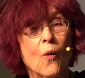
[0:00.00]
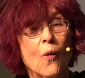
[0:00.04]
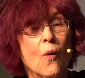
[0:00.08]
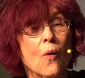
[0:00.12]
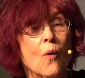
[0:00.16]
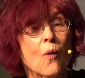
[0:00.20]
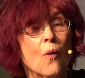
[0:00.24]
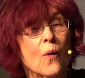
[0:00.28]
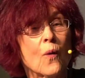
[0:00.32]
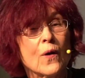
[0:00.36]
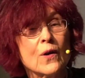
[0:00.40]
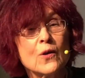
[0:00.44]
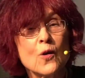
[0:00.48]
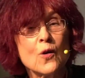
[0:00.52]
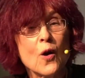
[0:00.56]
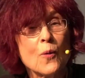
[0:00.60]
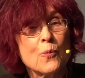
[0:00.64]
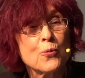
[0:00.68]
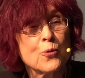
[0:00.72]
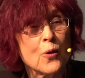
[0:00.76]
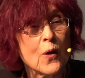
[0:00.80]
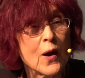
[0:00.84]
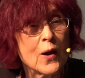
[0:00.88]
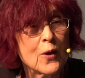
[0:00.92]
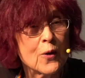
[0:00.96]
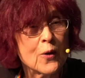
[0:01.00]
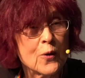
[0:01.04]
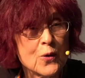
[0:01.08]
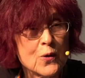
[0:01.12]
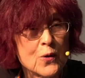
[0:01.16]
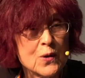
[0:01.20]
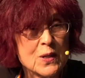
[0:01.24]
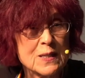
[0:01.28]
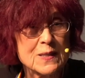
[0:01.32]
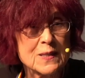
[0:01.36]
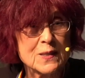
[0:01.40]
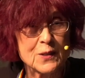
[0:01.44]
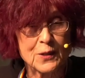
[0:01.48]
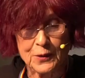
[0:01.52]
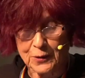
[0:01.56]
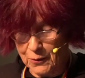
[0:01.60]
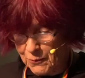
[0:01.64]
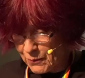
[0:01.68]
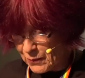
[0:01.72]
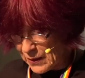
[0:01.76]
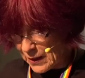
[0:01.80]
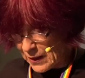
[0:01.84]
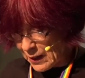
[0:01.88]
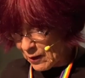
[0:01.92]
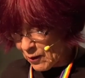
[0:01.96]
What are our priorities going to
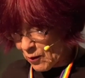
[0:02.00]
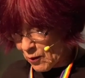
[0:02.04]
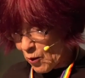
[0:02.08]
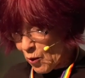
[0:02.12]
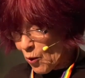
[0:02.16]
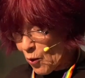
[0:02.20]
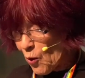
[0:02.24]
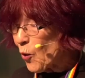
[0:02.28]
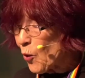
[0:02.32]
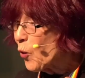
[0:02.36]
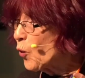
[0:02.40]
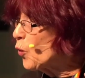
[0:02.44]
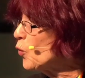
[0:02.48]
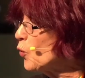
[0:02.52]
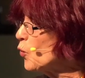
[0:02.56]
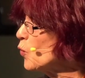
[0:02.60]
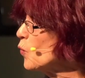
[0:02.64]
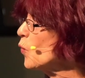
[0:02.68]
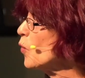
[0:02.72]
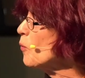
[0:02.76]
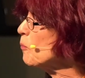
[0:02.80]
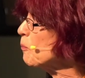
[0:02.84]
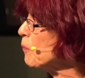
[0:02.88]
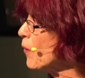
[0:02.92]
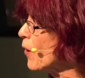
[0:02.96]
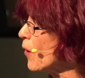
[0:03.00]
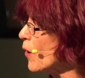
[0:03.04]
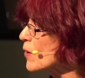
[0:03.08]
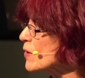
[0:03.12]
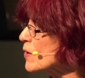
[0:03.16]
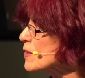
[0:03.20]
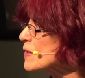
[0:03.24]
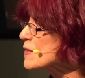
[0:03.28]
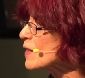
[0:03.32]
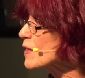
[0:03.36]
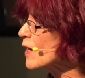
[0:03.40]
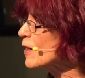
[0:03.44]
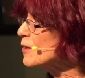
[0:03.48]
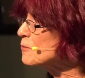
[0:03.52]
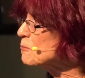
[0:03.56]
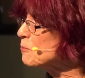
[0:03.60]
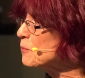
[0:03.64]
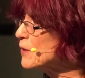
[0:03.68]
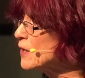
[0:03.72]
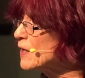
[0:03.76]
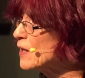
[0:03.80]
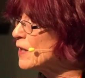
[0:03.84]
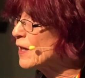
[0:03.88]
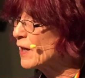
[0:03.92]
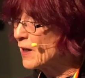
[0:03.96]
be? Who will Parkside
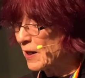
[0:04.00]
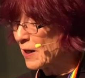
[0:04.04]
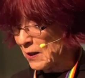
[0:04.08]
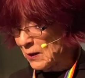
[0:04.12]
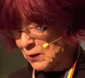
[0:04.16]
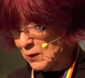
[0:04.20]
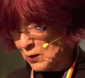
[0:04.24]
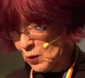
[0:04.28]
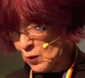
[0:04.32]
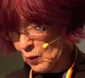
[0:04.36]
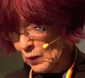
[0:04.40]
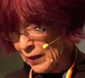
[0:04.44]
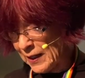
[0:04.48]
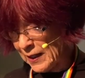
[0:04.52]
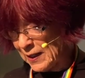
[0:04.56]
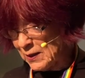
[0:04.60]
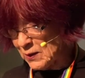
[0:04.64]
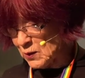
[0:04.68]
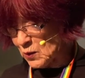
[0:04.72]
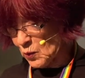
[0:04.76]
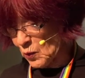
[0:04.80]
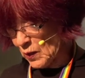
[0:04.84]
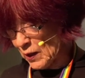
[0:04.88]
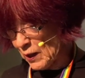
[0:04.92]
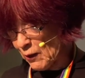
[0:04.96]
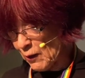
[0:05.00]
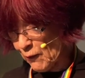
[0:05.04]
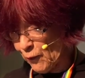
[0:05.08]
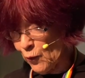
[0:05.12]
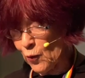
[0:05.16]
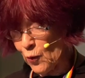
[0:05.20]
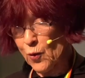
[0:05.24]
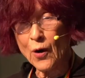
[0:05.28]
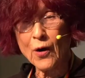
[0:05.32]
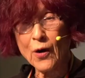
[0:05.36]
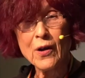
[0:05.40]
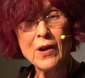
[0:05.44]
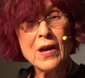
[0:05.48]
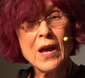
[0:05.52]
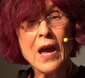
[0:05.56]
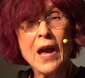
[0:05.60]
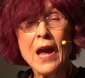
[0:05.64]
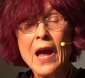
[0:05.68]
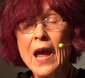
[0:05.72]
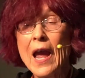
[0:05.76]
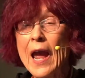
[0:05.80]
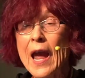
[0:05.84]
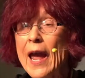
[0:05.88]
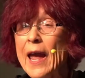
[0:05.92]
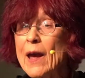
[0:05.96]
be in 2024?
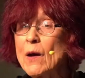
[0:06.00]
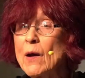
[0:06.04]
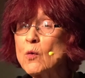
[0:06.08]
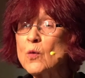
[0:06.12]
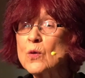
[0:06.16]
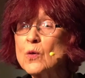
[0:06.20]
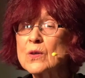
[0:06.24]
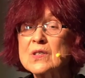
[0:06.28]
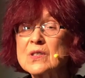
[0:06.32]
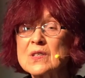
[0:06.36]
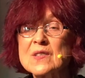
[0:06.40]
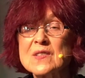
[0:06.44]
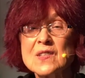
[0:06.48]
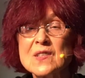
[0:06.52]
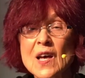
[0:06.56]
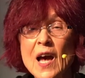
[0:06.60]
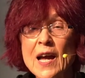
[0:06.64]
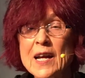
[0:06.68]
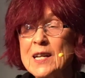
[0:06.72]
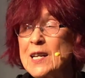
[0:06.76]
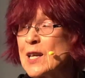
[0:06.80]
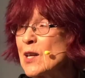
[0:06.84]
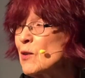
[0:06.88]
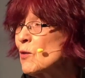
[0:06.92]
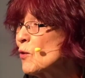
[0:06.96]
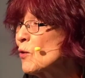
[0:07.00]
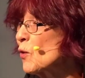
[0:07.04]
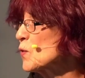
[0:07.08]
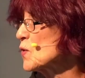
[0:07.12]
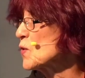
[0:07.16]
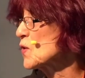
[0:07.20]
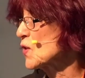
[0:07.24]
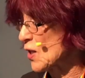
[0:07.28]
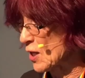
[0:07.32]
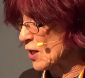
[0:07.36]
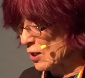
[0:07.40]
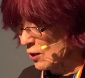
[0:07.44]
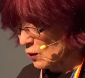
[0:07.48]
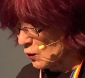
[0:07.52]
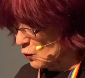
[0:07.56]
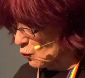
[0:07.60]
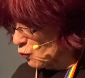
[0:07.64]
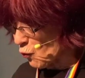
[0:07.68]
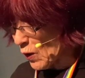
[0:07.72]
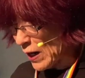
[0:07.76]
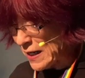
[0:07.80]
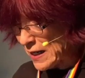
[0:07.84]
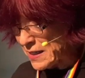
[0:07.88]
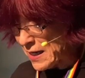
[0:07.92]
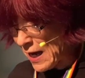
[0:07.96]
And we're deciding those things
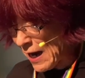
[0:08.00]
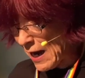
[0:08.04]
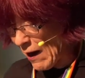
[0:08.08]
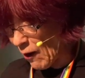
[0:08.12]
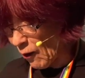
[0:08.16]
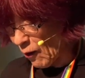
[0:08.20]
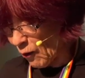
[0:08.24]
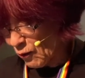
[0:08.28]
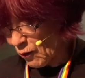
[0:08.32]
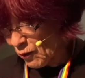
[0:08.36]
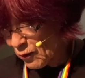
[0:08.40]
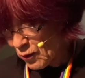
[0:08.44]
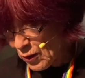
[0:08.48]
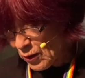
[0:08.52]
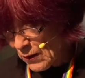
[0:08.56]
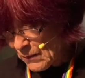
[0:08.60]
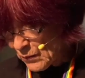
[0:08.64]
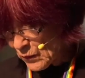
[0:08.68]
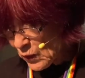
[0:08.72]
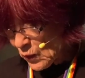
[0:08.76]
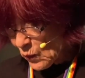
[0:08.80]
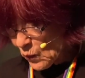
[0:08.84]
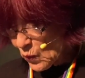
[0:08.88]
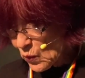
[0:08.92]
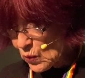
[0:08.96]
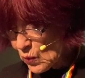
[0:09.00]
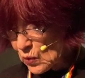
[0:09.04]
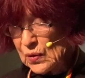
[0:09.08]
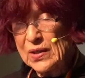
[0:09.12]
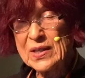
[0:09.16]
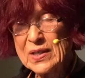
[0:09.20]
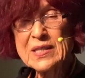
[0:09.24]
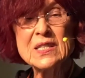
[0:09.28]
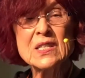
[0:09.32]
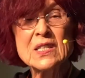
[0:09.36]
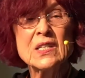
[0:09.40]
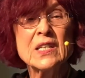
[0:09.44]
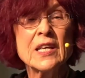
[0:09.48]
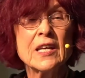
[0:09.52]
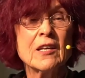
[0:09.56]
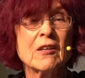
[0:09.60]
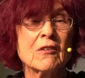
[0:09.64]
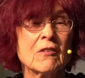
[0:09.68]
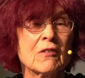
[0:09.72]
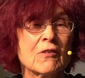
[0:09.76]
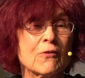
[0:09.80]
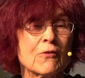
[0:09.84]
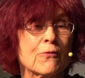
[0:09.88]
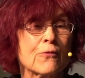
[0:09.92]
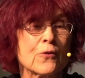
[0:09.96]
right now. We're listening
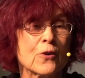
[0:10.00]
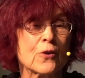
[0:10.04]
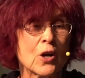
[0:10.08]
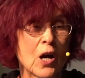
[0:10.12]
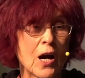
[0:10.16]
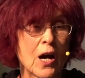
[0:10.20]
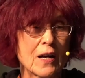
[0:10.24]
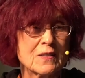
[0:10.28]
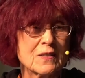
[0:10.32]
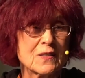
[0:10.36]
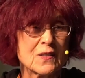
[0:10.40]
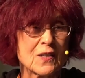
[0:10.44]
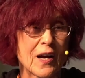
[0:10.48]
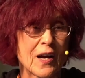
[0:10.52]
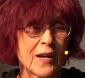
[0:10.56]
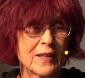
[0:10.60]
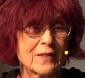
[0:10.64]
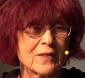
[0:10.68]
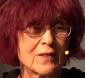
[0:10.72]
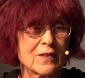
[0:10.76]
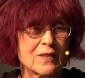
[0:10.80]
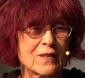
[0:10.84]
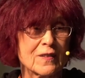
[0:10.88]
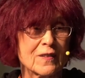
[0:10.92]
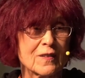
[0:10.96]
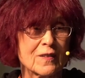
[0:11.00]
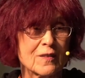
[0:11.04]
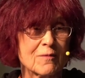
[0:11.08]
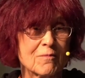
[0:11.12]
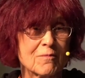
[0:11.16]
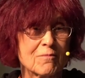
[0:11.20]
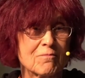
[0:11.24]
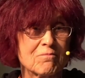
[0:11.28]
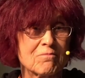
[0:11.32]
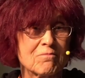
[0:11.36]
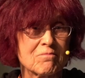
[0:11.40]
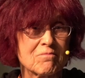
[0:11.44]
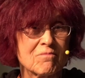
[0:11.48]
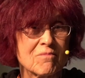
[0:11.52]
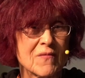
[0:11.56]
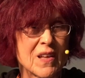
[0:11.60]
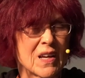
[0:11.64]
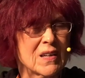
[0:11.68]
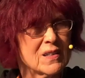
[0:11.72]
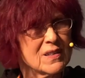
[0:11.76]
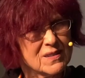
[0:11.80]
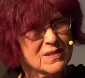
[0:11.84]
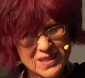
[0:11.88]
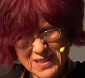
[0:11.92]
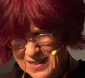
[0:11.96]
for God's guidance.
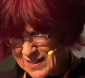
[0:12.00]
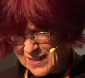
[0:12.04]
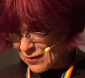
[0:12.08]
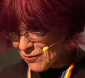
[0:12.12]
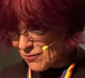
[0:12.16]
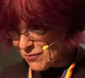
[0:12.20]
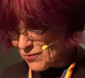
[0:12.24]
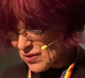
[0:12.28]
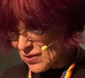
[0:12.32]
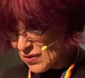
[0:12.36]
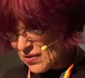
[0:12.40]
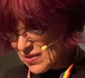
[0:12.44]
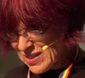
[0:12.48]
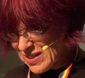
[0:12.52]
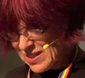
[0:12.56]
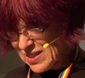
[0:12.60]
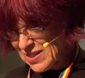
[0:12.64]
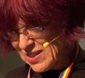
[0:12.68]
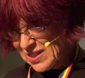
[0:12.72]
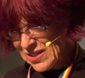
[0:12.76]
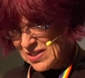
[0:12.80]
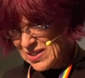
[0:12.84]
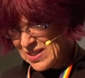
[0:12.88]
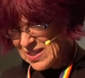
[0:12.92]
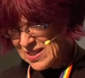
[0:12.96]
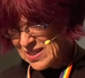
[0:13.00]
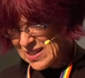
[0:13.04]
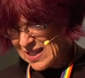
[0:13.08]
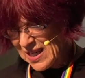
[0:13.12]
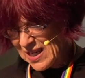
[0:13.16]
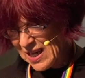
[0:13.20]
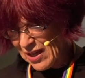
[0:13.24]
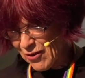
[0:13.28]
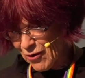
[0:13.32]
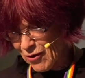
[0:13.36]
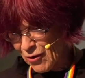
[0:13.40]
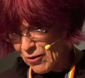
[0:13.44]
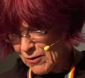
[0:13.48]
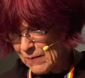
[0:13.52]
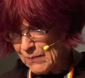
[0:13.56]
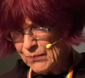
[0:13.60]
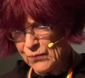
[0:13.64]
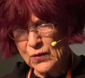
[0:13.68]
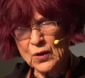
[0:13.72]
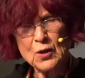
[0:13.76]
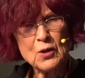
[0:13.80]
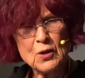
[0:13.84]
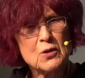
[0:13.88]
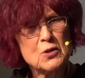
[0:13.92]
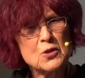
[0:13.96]
Let's learn to listen to this together.
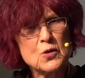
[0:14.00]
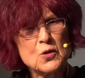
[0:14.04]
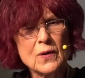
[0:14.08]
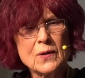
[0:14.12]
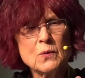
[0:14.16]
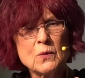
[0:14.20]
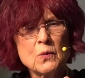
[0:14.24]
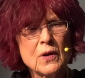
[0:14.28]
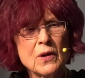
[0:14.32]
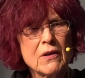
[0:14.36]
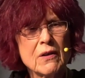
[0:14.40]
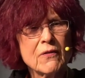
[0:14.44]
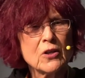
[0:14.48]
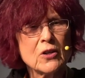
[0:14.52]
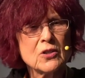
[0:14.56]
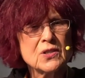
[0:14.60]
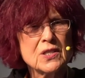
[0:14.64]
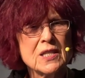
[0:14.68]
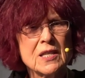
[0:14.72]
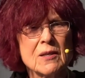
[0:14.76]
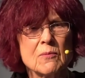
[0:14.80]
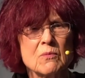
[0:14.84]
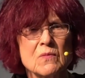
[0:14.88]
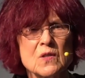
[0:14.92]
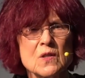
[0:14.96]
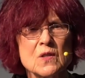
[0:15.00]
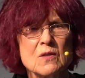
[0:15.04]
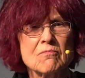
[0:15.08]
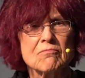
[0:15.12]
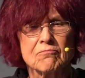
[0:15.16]
Join one of our teams.